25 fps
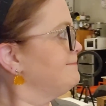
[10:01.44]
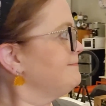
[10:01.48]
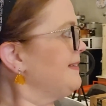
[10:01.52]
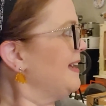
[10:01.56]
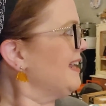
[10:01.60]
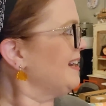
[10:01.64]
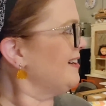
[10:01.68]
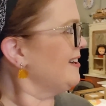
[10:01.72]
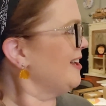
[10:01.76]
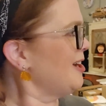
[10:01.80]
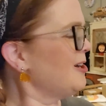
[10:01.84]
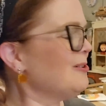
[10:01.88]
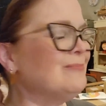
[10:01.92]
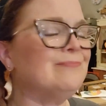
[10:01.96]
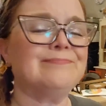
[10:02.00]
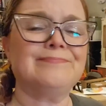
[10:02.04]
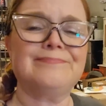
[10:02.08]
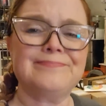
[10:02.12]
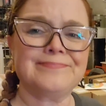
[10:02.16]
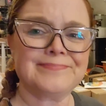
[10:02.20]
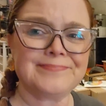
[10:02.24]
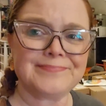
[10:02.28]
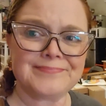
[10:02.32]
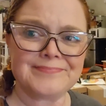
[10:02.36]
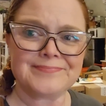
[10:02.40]
I don't know.
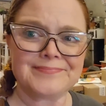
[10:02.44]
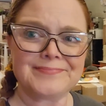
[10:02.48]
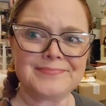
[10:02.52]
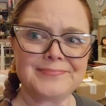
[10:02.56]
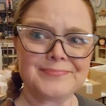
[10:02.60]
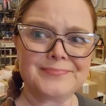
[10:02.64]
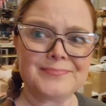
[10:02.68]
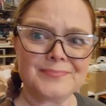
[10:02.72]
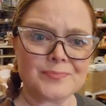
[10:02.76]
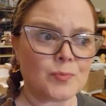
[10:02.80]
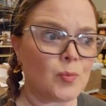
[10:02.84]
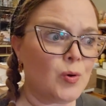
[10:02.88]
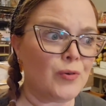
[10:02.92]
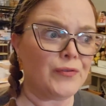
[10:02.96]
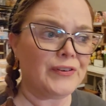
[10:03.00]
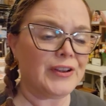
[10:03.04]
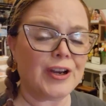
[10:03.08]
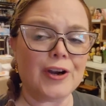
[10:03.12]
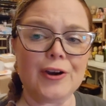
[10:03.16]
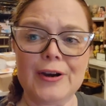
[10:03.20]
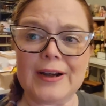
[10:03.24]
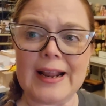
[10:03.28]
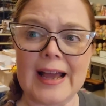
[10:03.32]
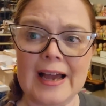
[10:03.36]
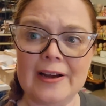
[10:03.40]
We'll
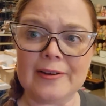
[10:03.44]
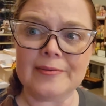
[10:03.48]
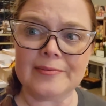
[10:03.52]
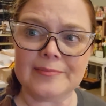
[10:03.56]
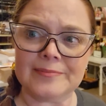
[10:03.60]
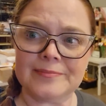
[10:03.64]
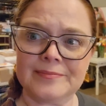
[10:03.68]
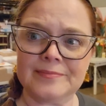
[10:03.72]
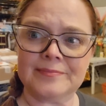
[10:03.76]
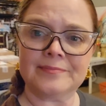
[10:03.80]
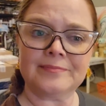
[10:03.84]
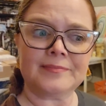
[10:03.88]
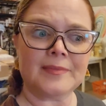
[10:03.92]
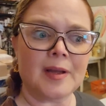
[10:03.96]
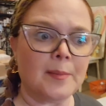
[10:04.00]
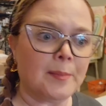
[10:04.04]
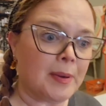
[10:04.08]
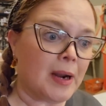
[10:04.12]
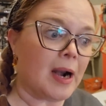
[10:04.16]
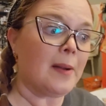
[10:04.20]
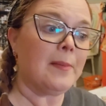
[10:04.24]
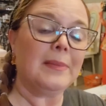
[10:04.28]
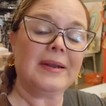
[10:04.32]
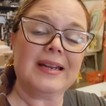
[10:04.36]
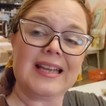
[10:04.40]
figure it out.
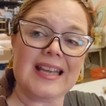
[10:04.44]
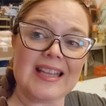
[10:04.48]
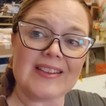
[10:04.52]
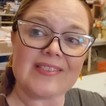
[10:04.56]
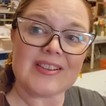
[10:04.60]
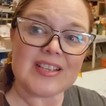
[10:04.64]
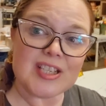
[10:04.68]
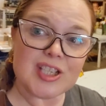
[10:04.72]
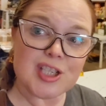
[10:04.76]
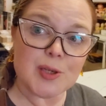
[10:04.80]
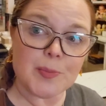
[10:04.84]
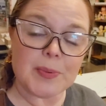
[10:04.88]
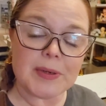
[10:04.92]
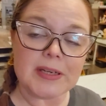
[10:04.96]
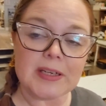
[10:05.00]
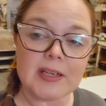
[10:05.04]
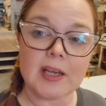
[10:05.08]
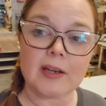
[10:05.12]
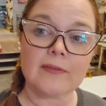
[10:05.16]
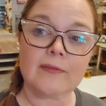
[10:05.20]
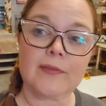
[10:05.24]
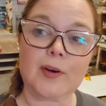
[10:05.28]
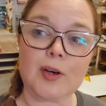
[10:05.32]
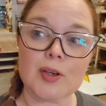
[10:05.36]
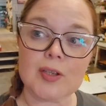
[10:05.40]
But I'm going to get this shipping
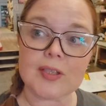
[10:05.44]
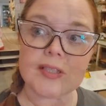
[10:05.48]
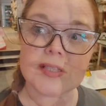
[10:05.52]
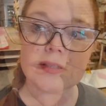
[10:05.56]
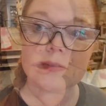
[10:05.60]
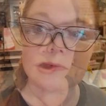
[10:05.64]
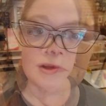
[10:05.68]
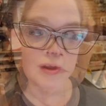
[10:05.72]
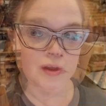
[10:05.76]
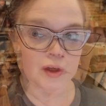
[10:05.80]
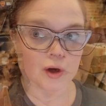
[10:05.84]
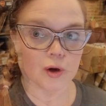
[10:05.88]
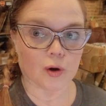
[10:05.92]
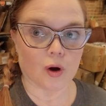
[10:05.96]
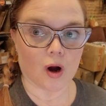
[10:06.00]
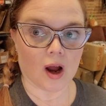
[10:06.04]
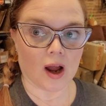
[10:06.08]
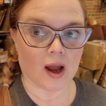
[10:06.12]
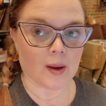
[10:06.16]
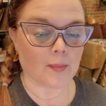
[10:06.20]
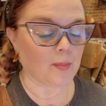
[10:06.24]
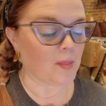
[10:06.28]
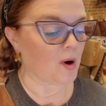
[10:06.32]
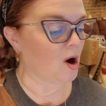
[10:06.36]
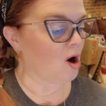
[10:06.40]
done first. So
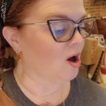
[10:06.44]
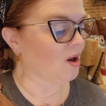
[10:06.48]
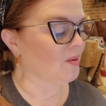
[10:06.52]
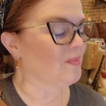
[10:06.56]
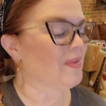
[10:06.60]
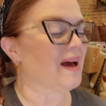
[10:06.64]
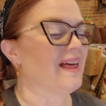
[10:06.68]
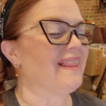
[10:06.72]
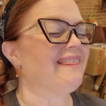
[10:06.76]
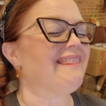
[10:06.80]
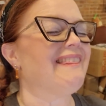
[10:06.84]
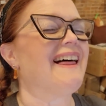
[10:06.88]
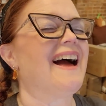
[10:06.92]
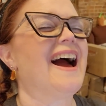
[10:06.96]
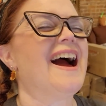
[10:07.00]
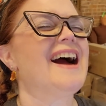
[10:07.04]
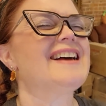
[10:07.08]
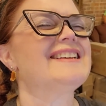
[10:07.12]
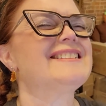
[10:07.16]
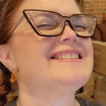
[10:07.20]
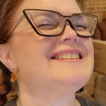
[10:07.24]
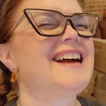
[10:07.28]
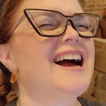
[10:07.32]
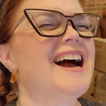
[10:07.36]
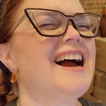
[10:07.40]
I'm on my
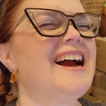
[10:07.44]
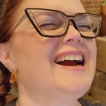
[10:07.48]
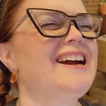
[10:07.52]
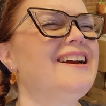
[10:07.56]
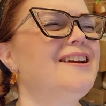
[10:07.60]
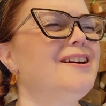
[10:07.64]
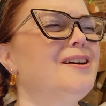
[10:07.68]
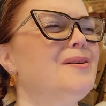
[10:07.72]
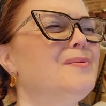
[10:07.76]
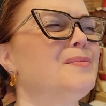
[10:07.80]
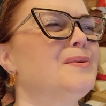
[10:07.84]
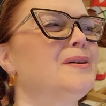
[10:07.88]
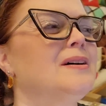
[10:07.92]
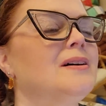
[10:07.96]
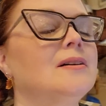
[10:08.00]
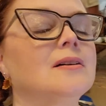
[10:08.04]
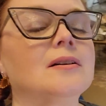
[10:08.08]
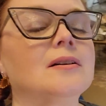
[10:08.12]
last item.